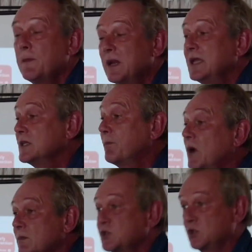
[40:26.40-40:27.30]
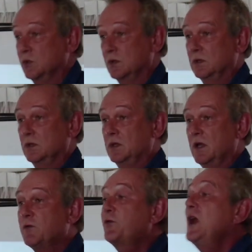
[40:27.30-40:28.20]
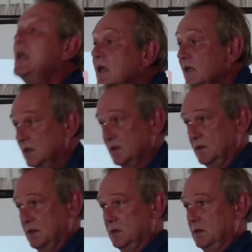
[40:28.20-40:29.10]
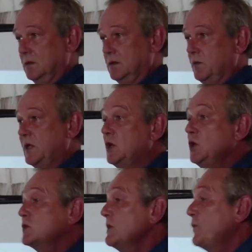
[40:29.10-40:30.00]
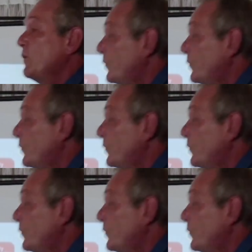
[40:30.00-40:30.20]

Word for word: on a plate, I promise you. Free! We can use them for